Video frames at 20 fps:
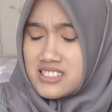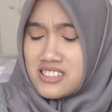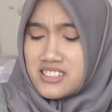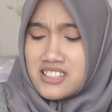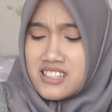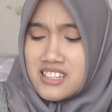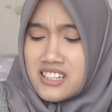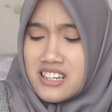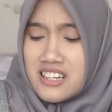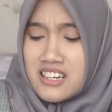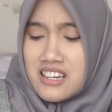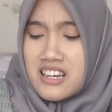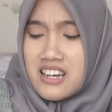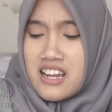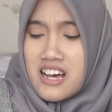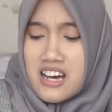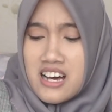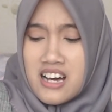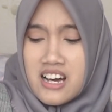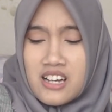
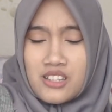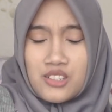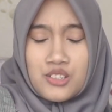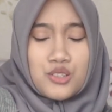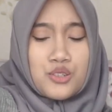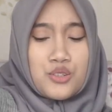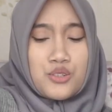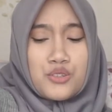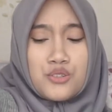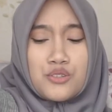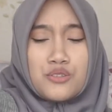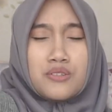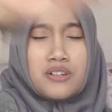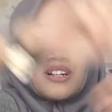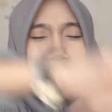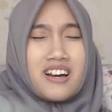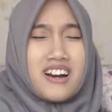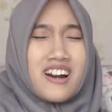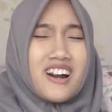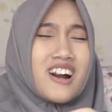telah
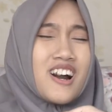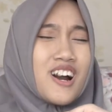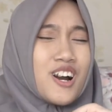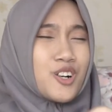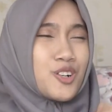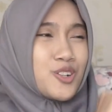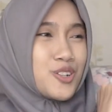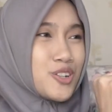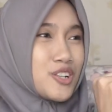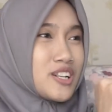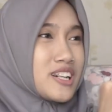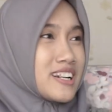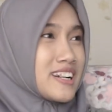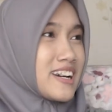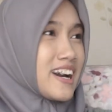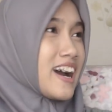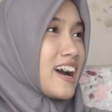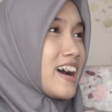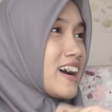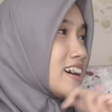
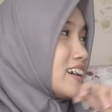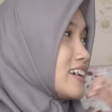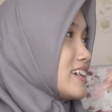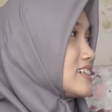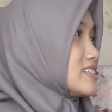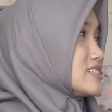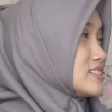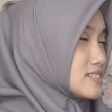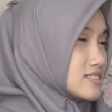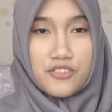kulakukan.